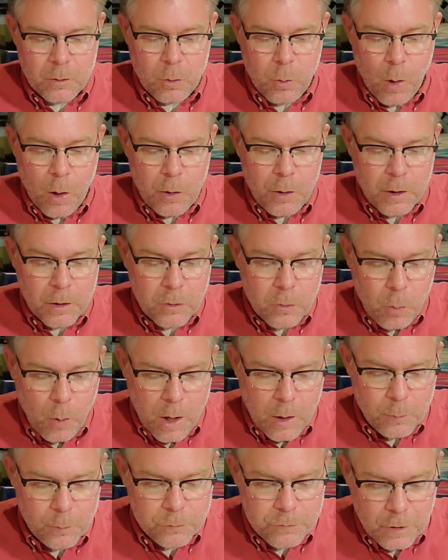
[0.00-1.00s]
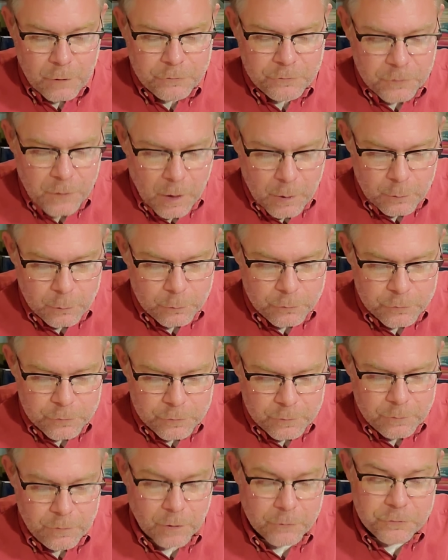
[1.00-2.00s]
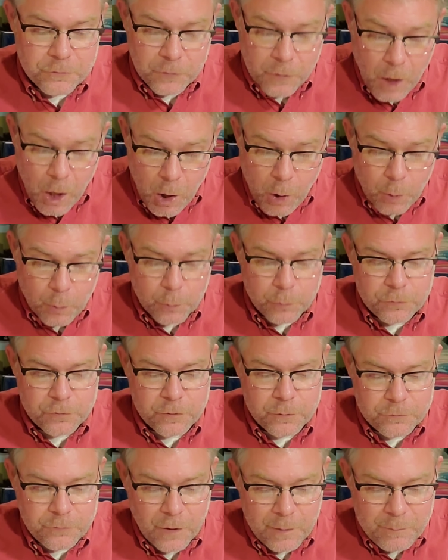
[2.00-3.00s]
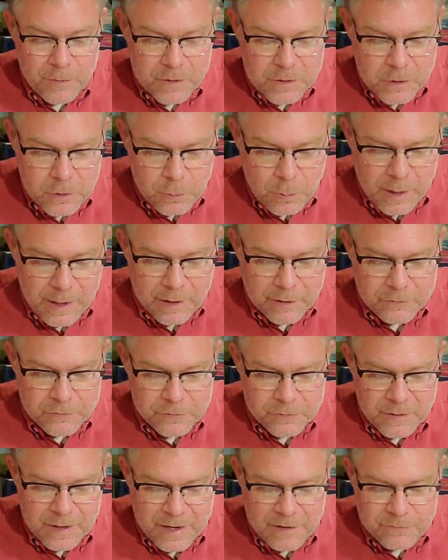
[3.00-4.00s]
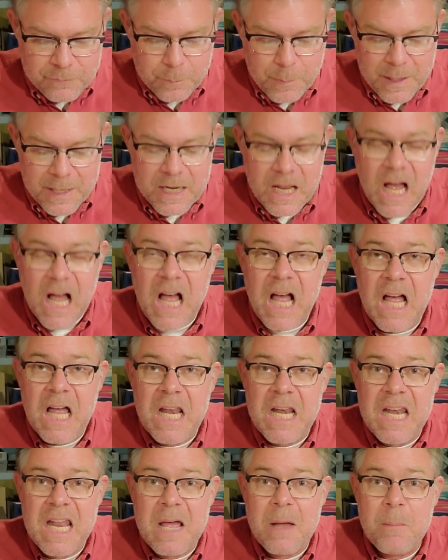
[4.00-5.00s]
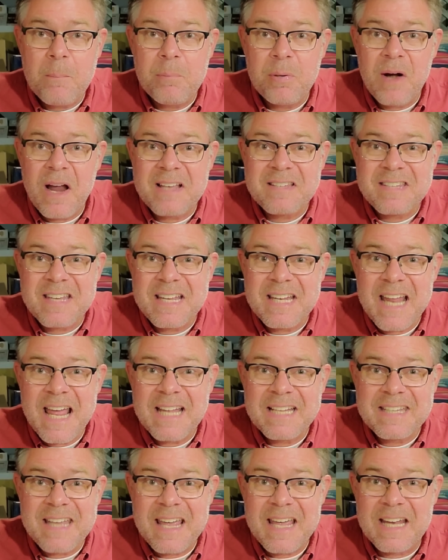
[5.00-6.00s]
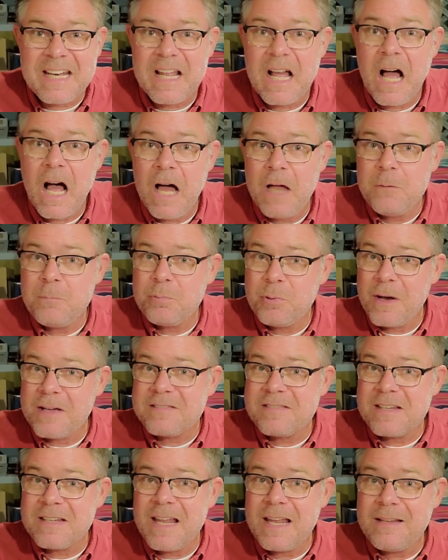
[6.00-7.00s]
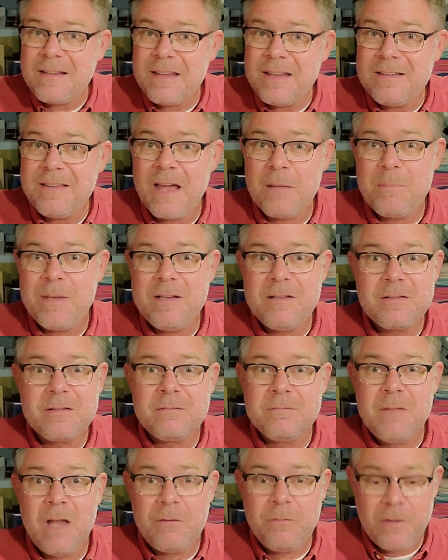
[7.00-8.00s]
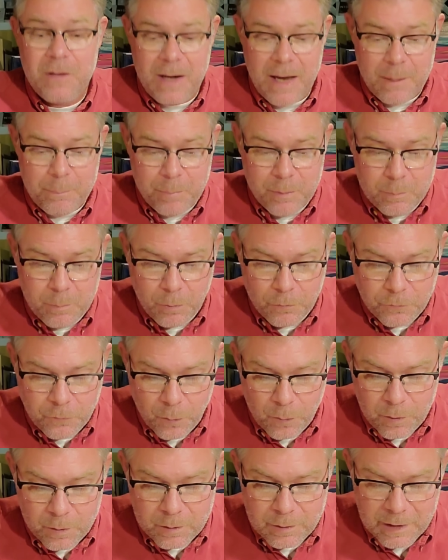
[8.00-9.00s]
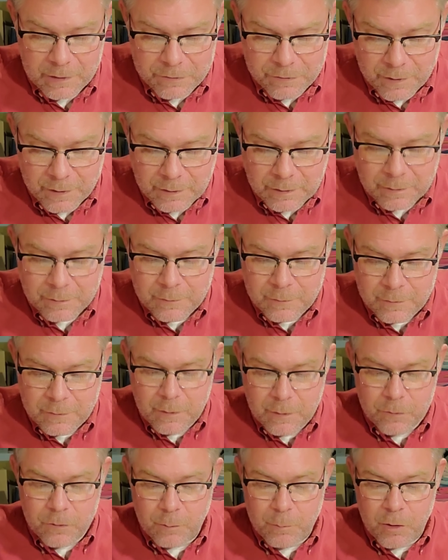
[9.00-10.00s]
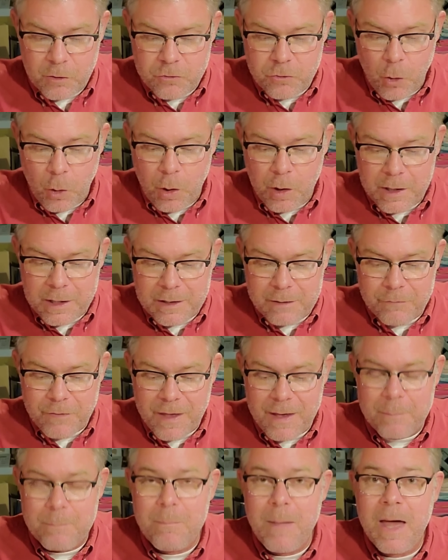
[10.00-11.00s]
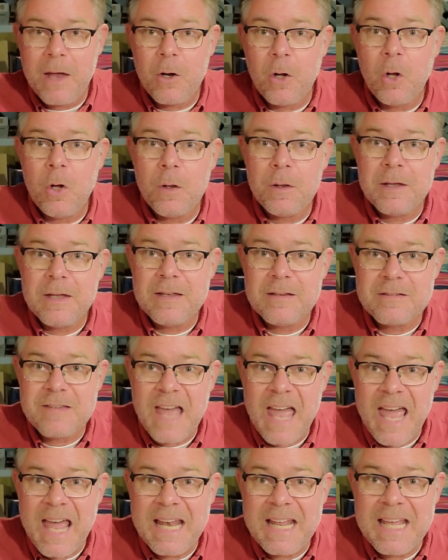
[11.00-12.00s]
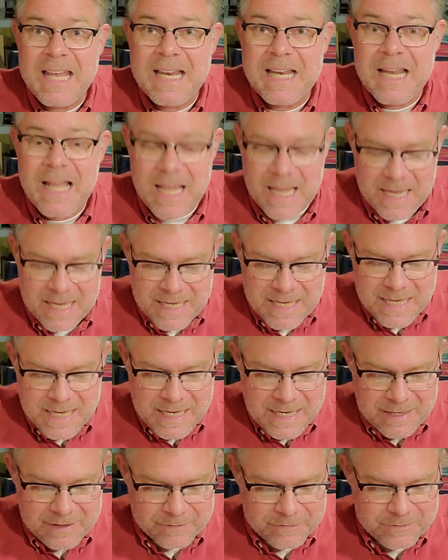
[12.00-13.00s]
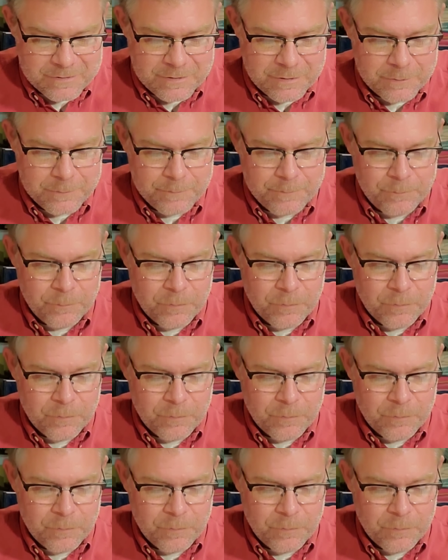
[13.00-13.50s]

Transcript: Quote unquote, the flows, the flows from the US have been unprecedented. Unprecedented, that means never happened before, I think. The majority of that metal is heading east.